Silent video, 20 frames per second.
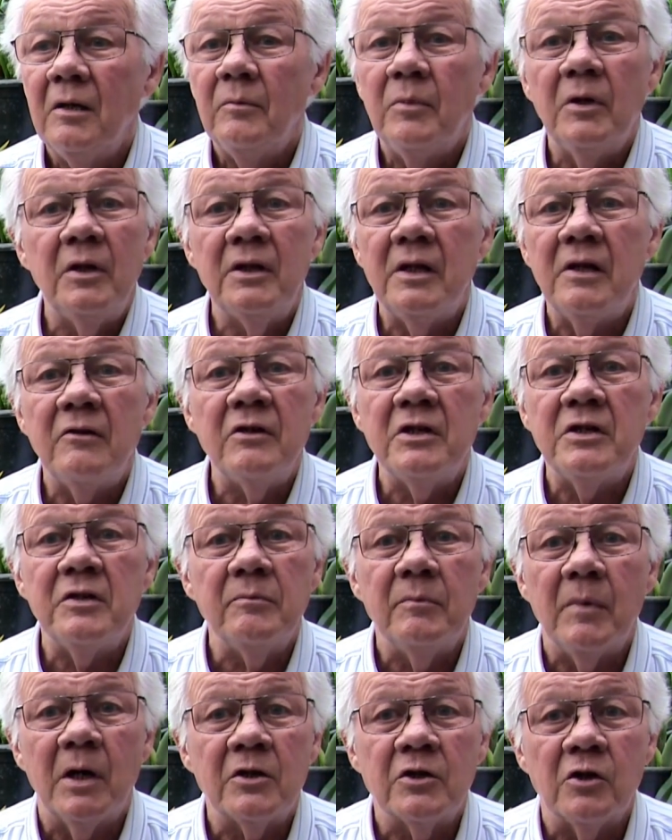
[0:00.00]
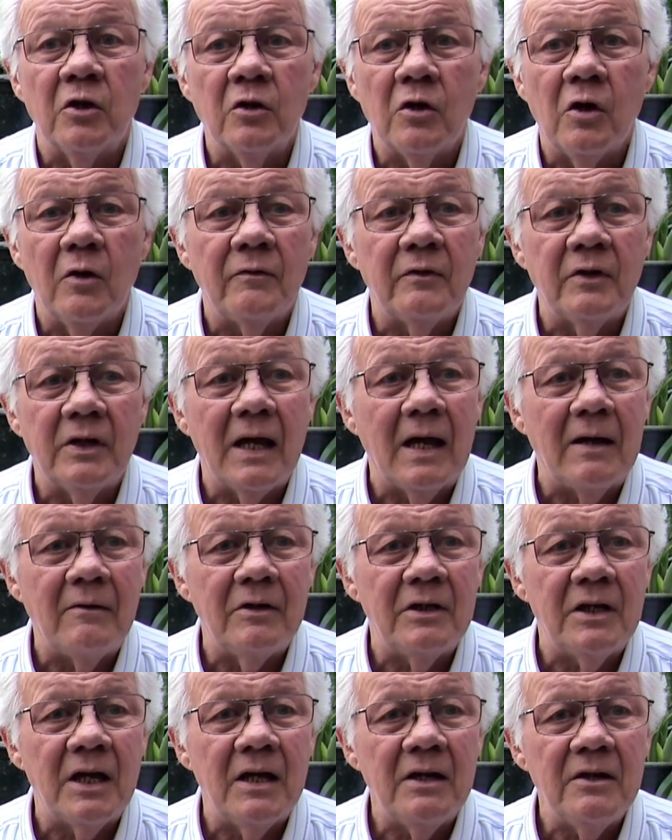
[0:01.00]
but there isn't much on offer
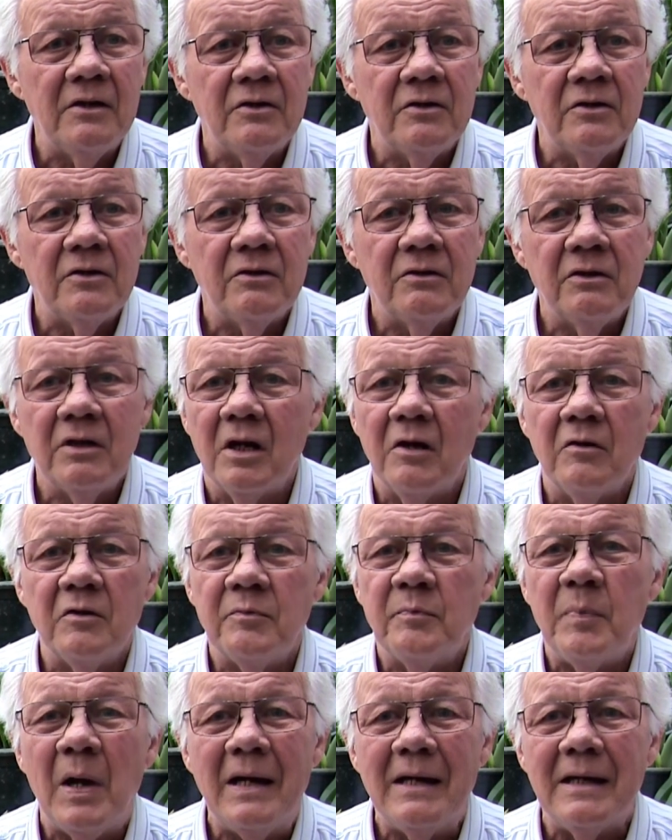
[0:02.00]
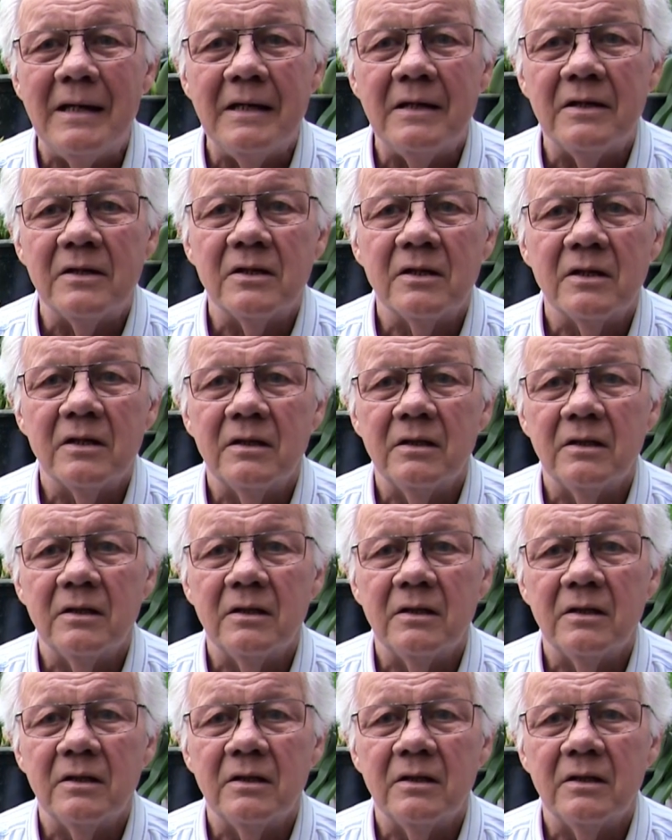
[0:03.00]
nowadays. You know, it's pennies.